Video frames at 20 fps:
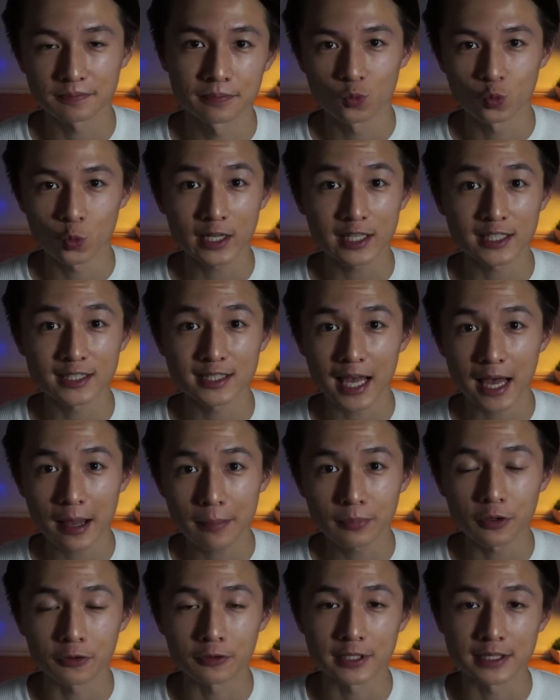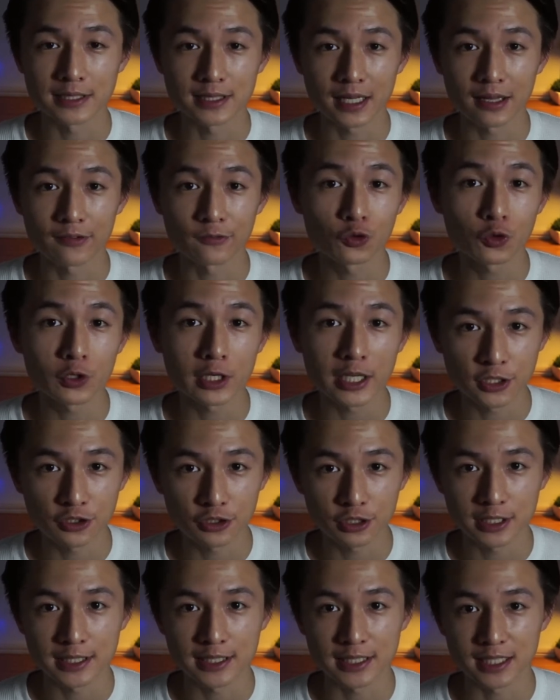One example is that if you're
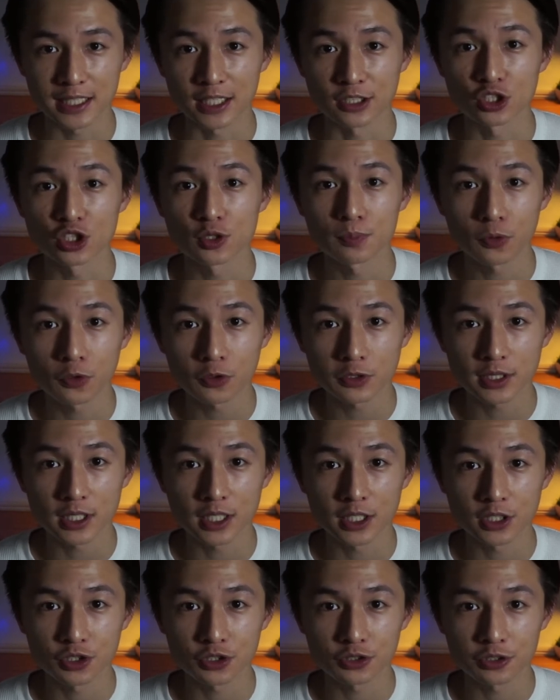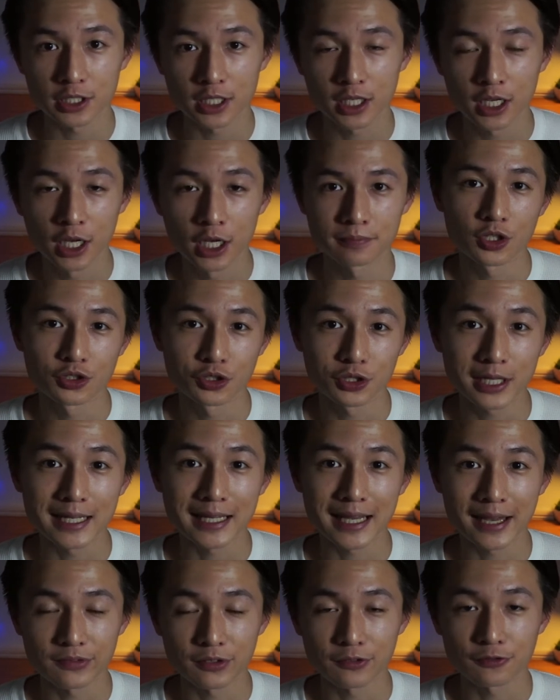interested in sports injury, you can
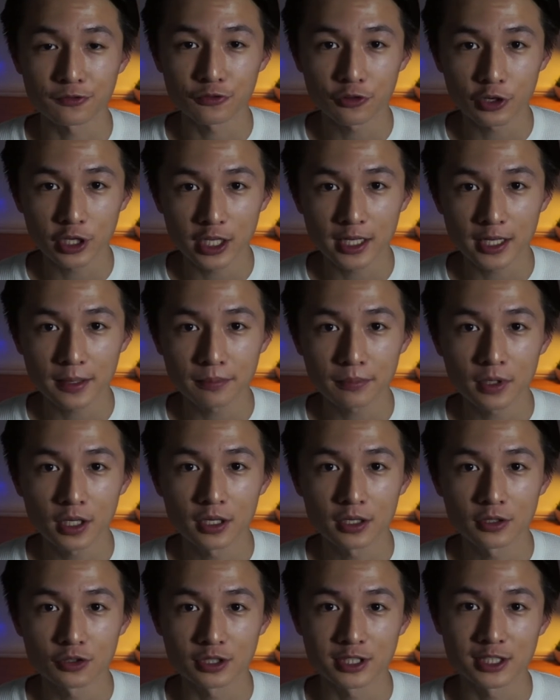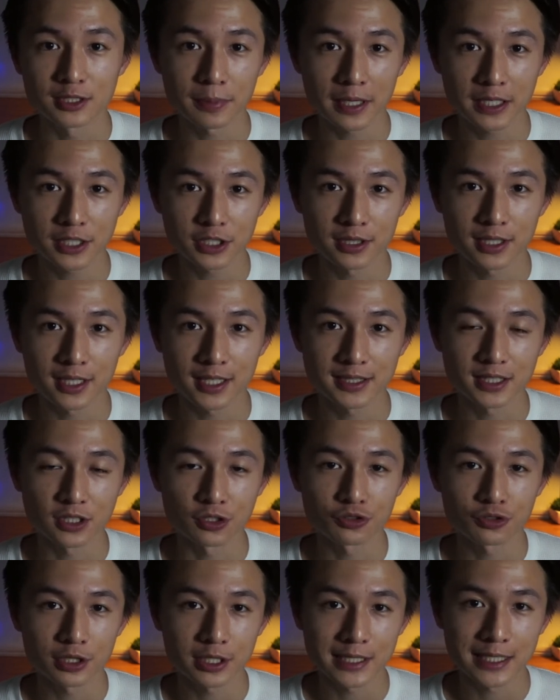have the freedom to specialize in
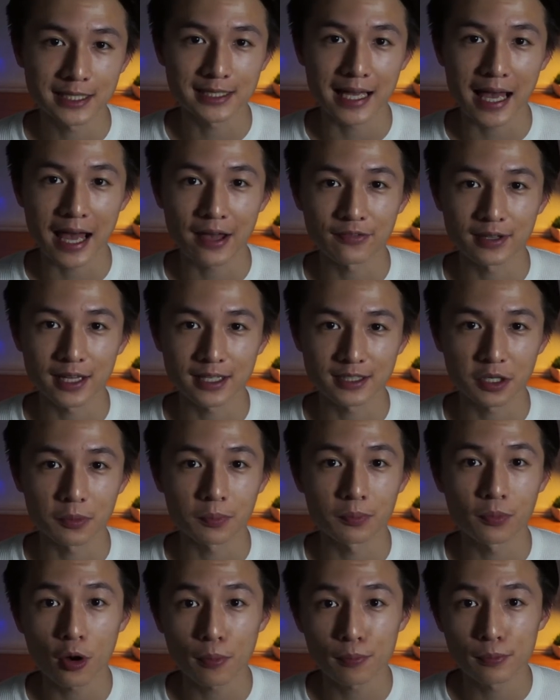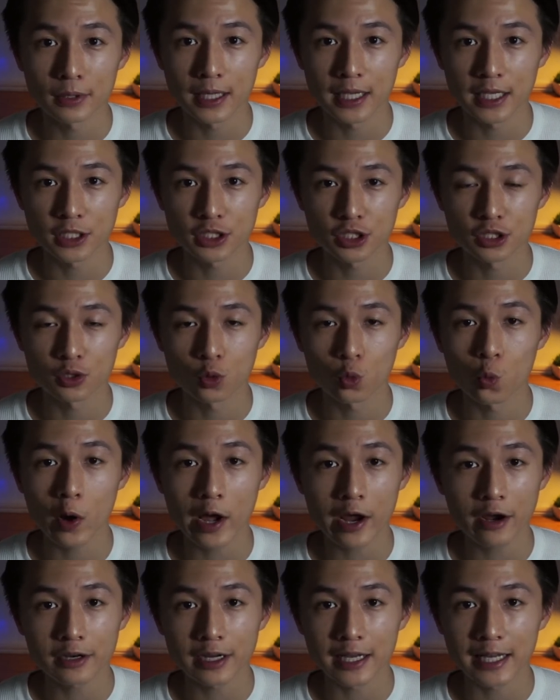treating the athletic population,
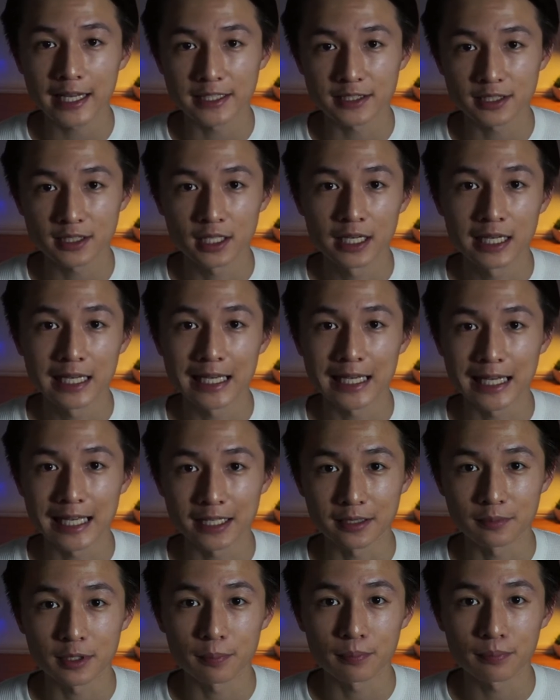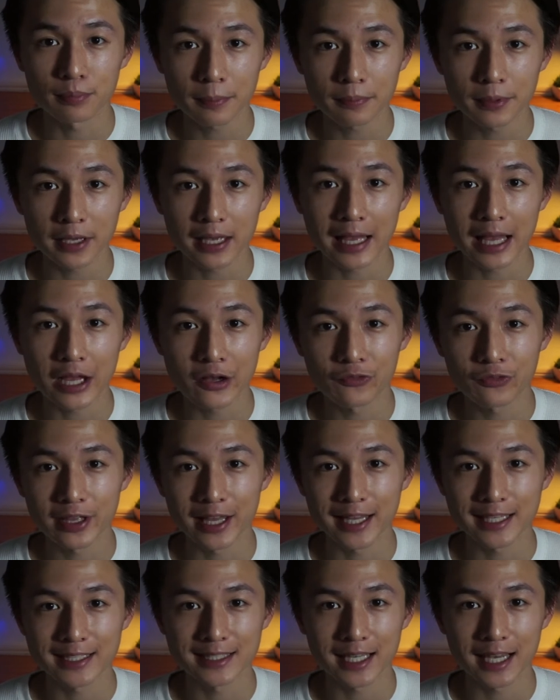whereas in the public
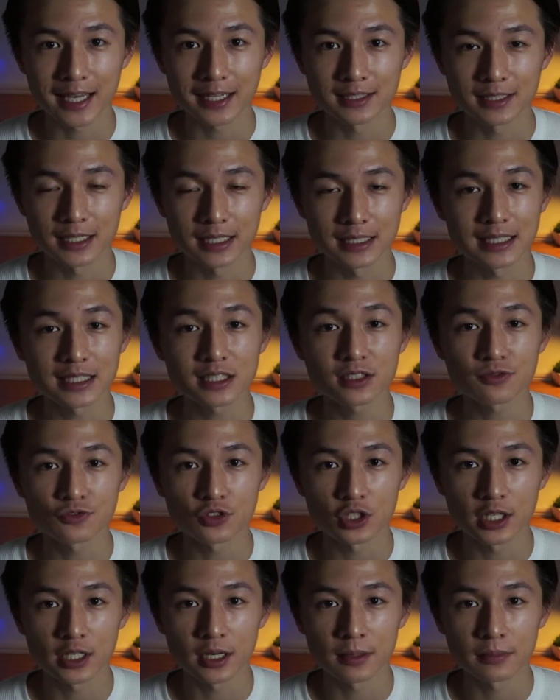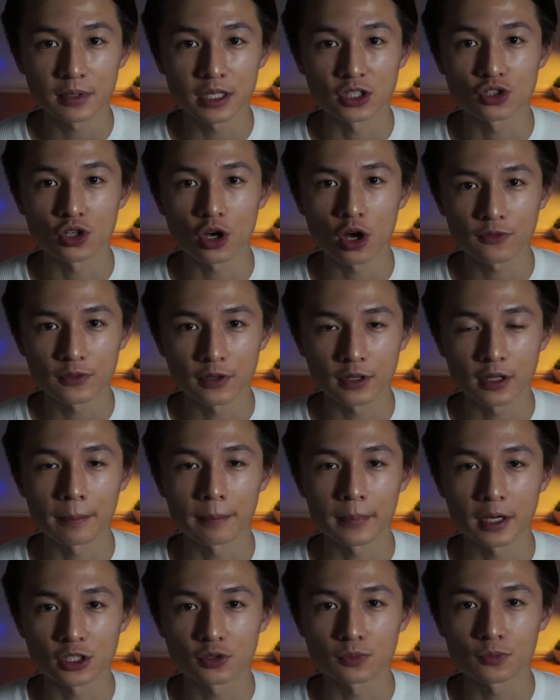healthcare sector, this freedom is often
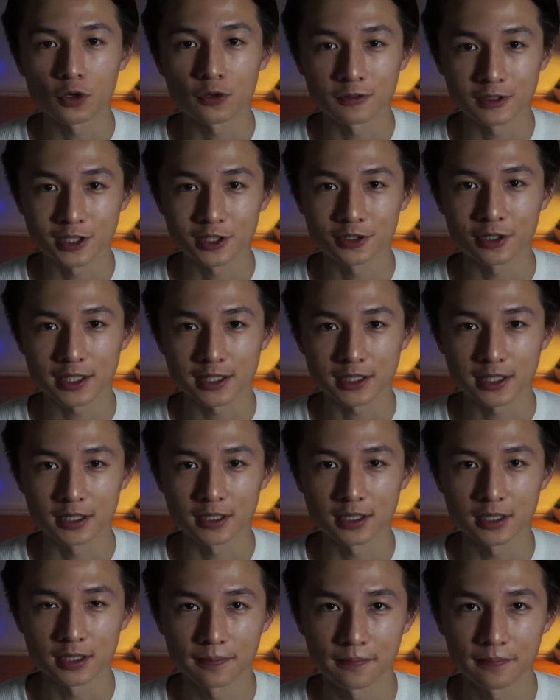much more restricted.